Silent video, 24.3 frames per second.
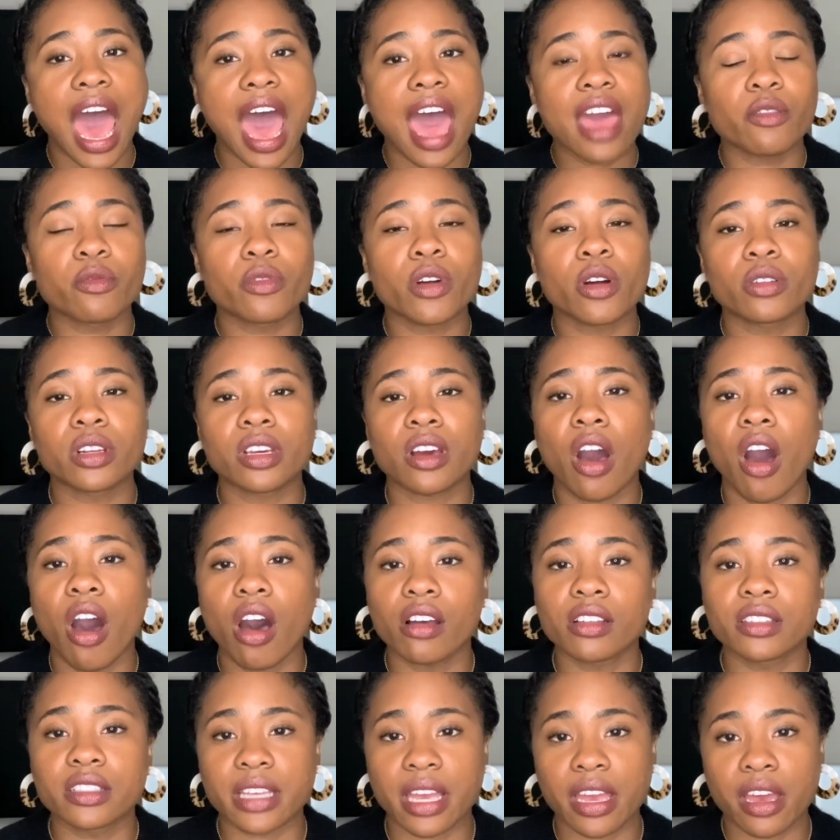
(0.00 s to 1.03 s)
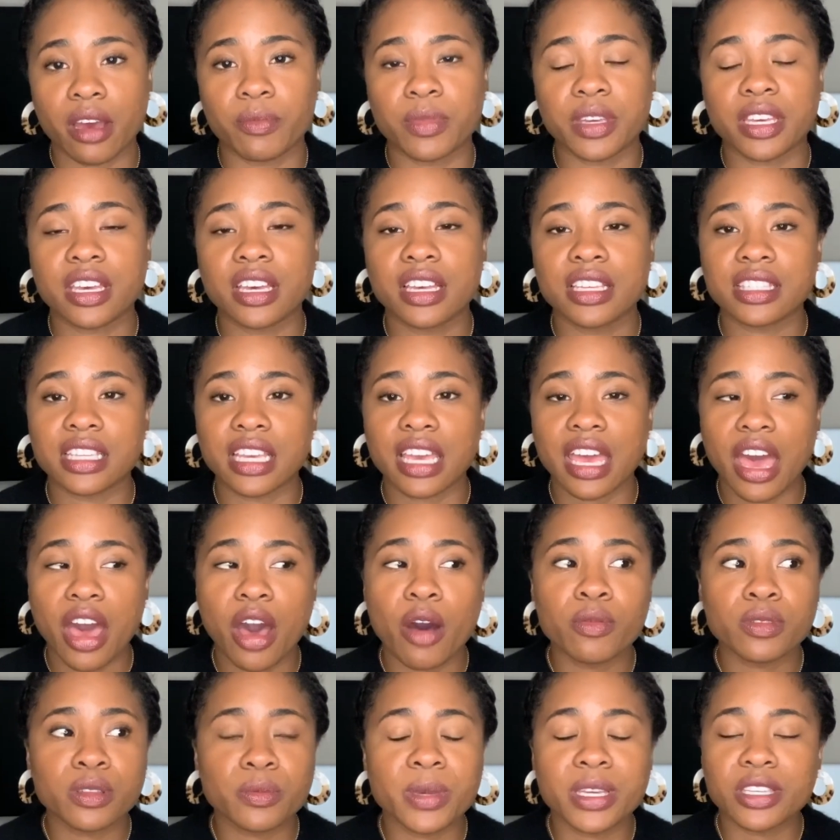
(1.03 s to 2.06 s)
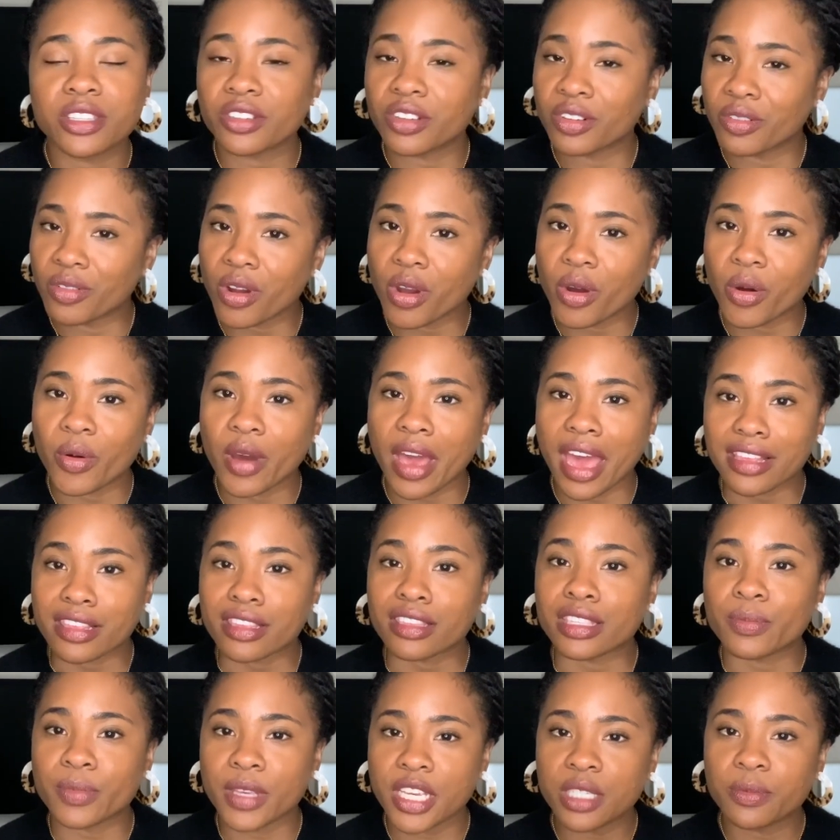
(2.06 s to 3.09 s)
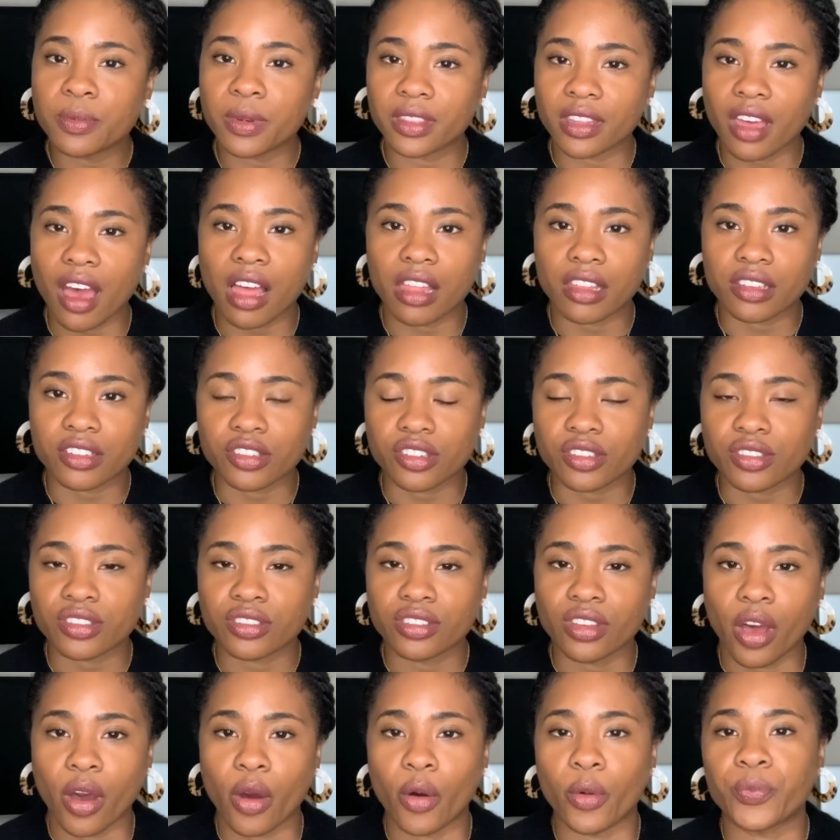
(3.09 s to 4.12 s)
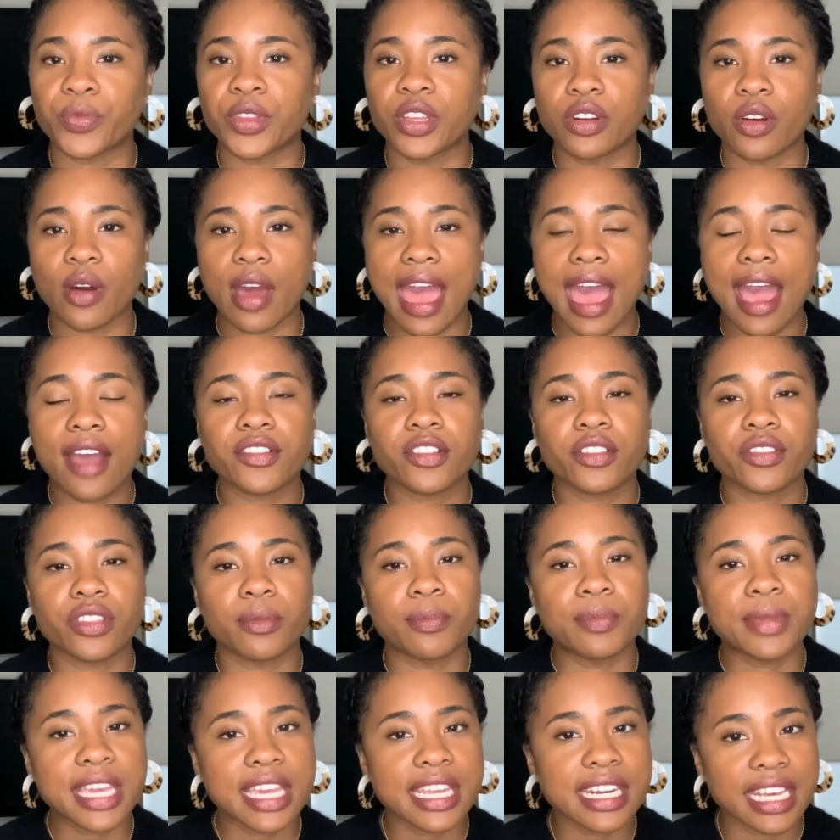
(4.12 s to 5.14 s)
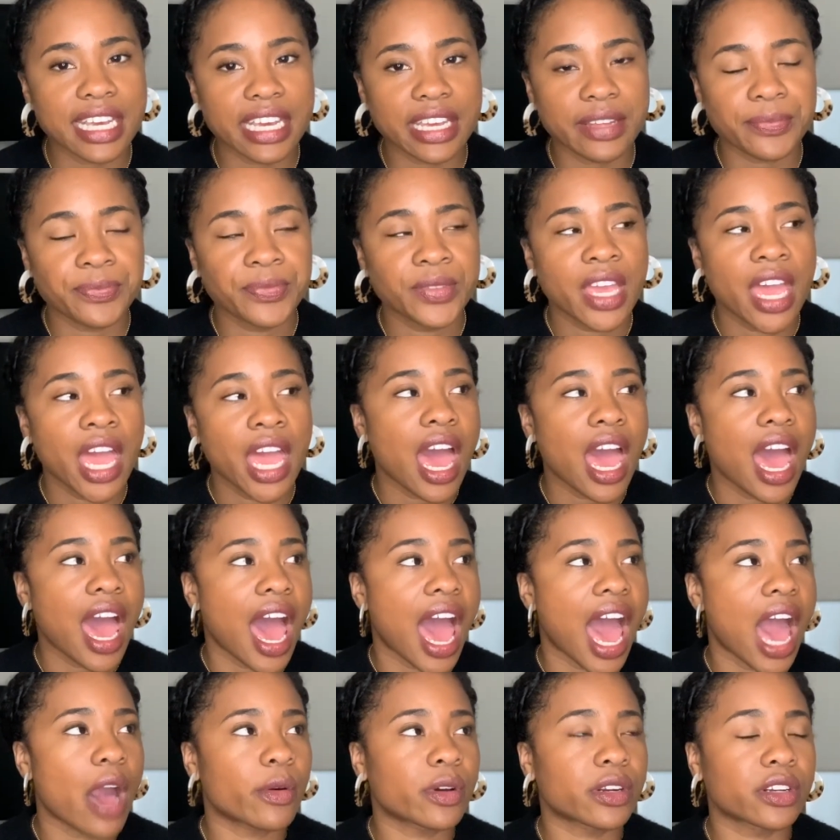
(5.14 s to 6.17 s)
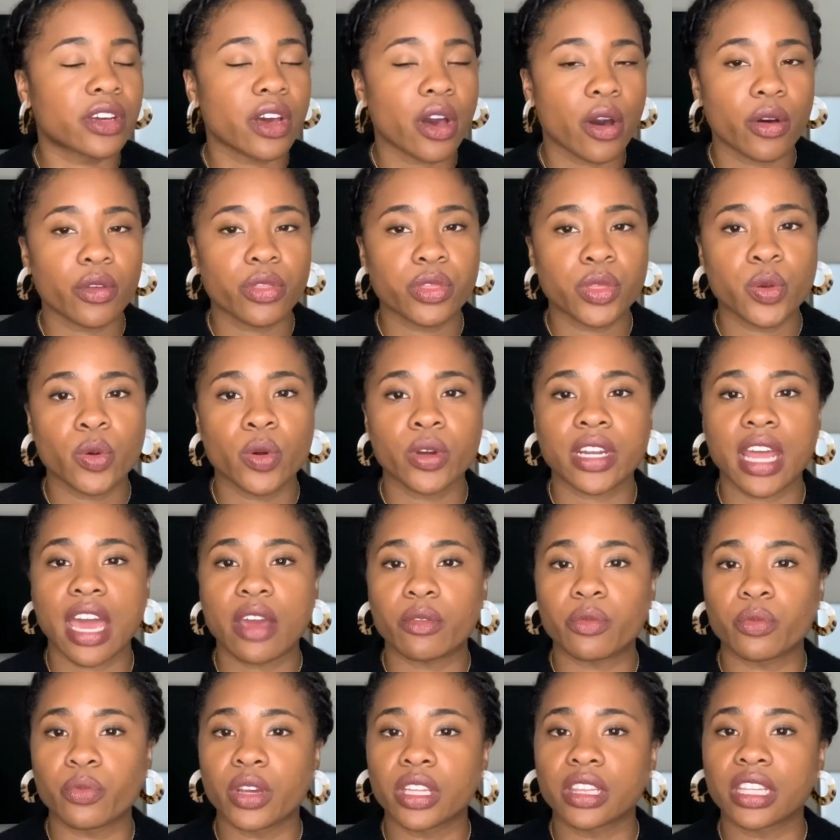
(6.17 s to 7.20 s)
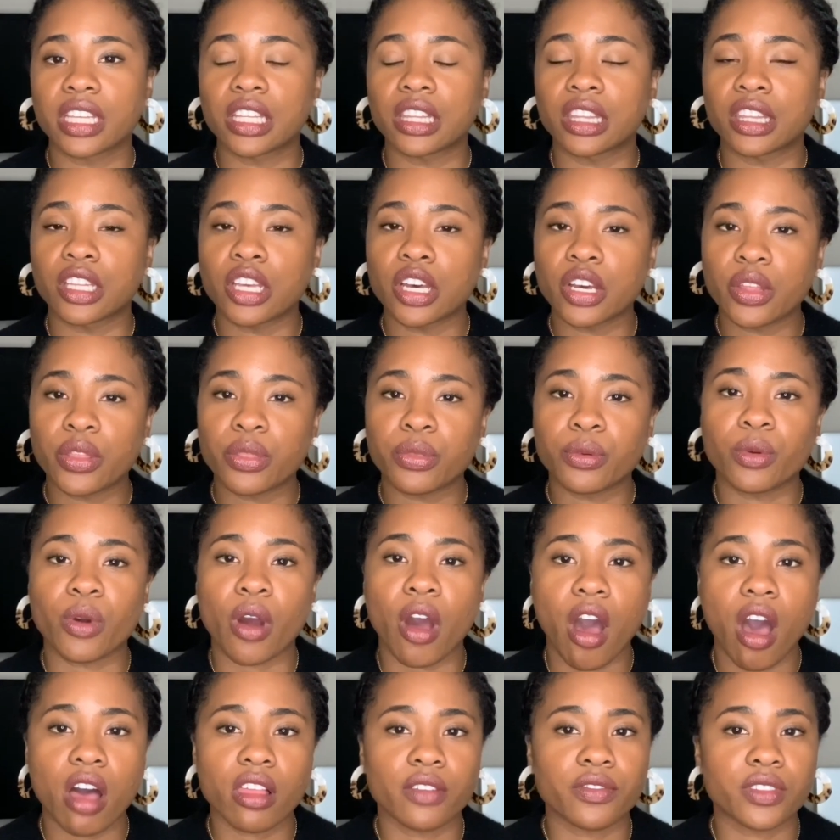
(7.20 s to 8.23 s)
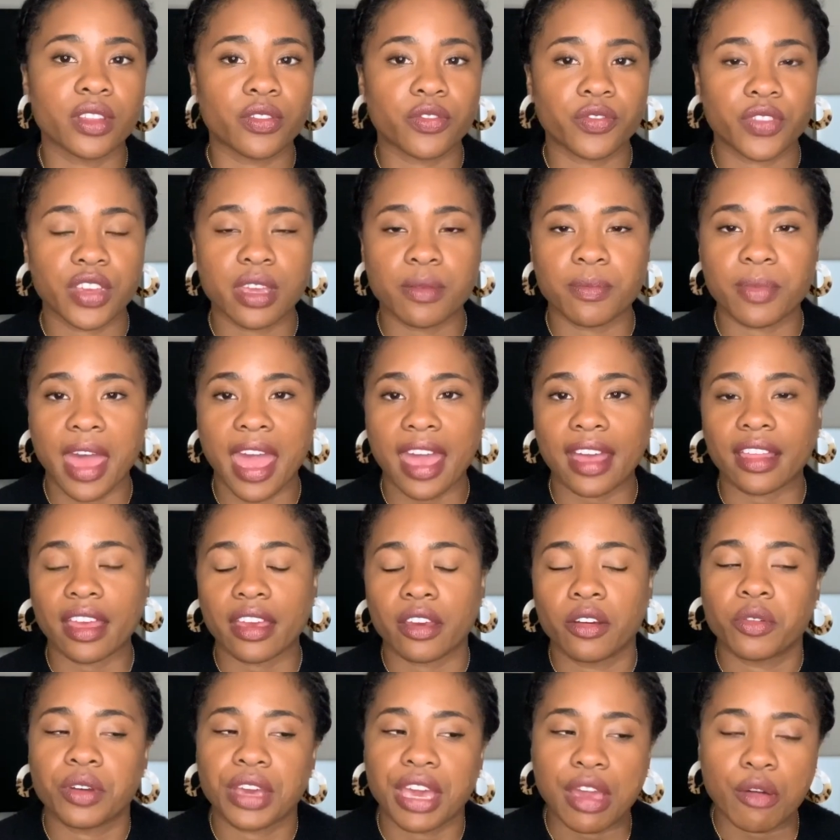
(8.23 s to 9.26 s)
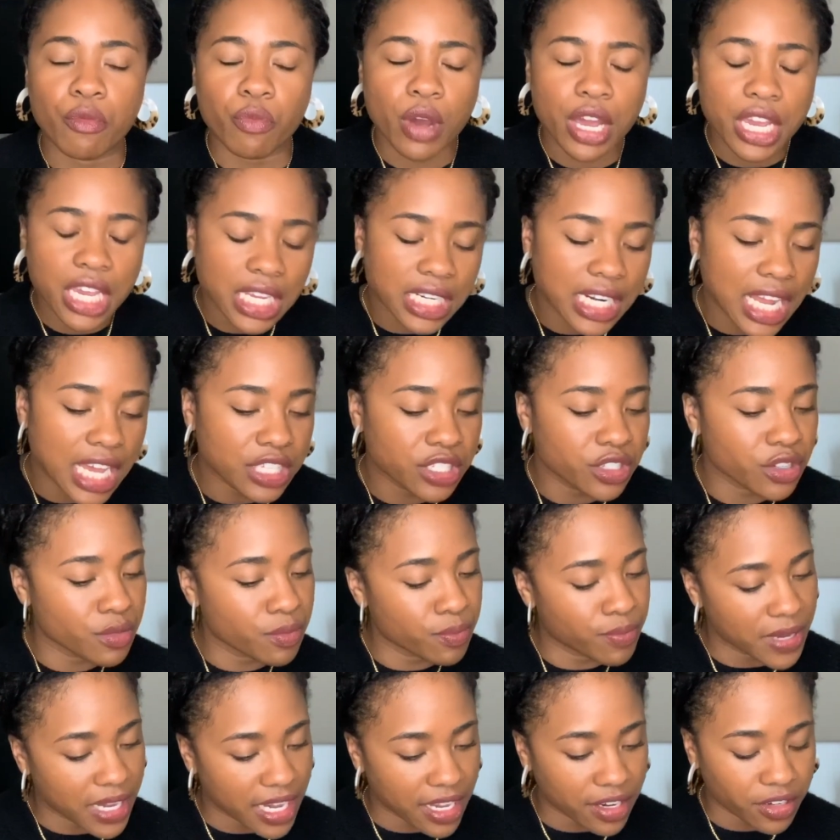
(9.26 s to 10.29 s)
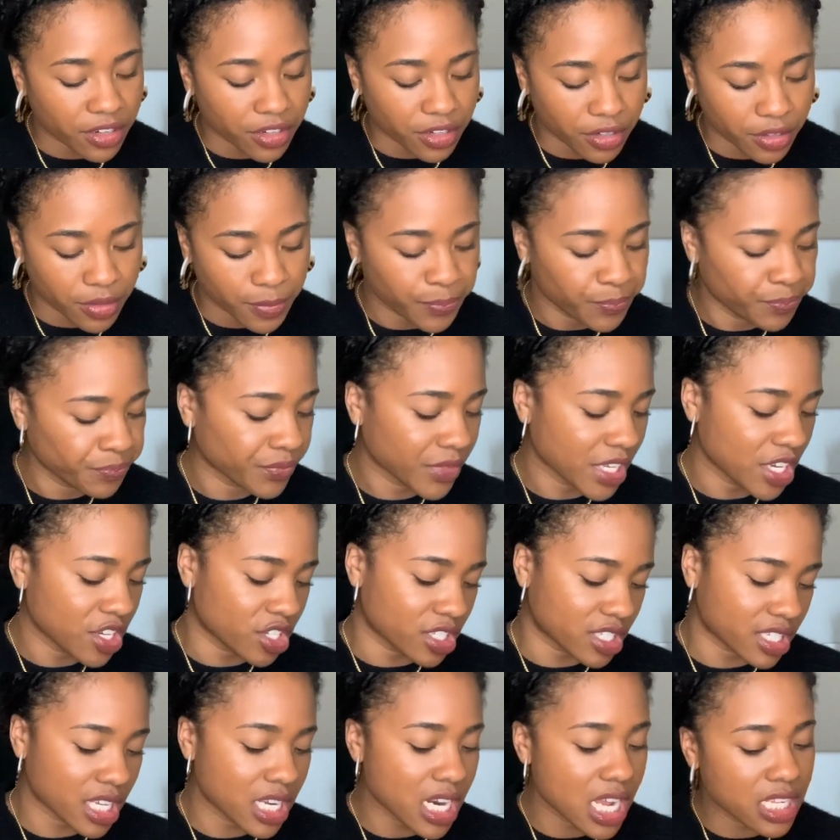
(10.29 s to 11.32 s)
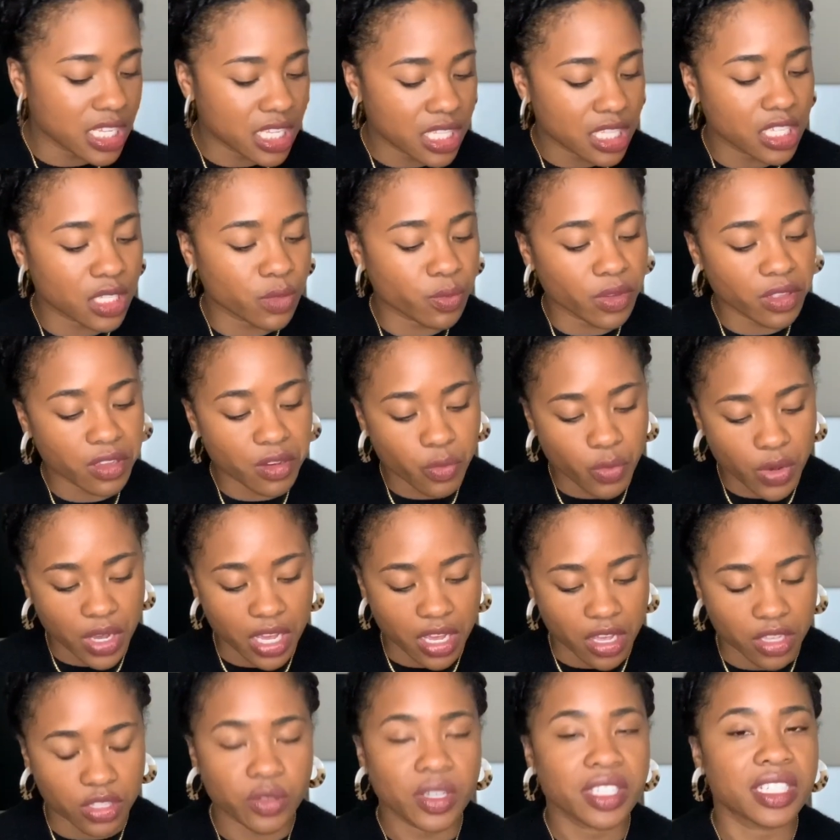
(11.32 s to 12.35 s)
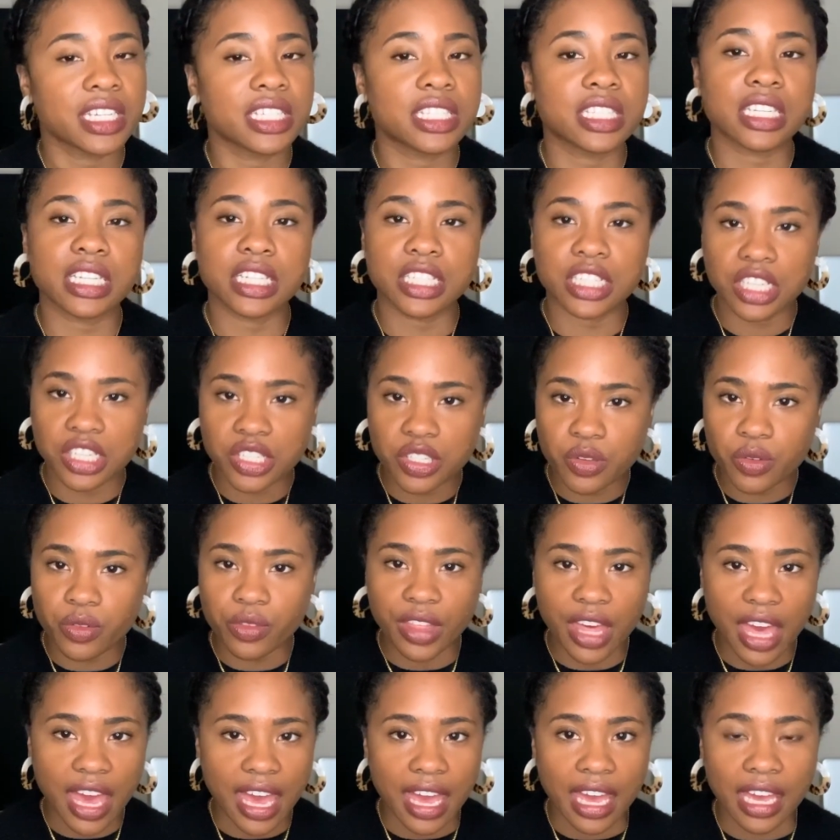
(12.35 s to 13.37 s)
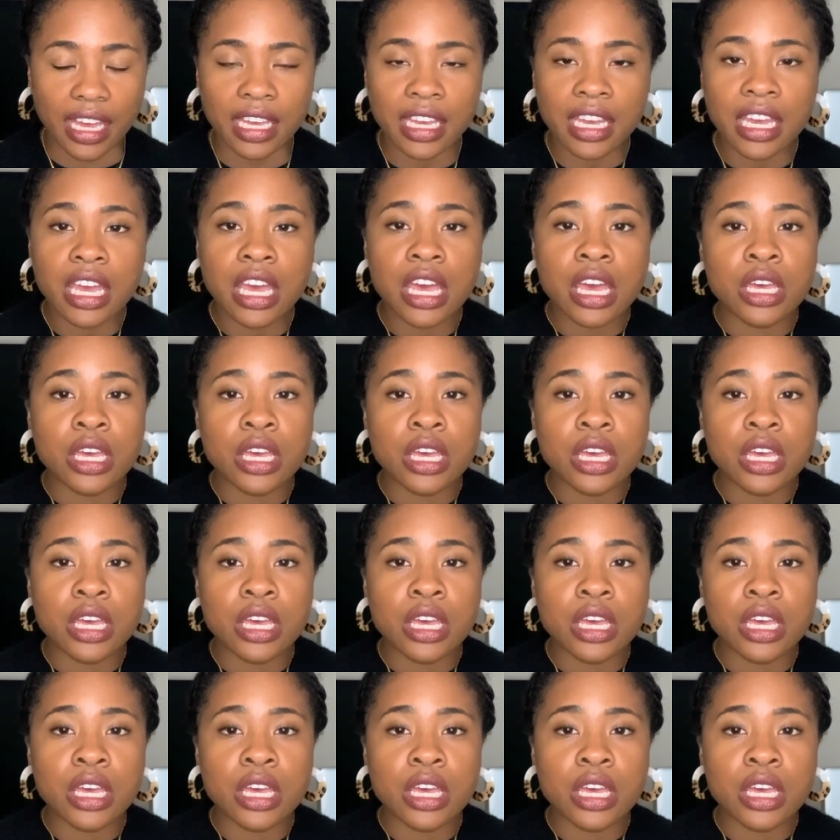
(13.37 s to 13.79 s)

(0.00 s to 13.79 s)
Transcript: I wrote it all down because it helped me to grow as a speech pathologist. So, after the meeting, I would go through and I would really look through all of the feedback, like, okay, what can I do better? She said I did this really well, so I need to continue that.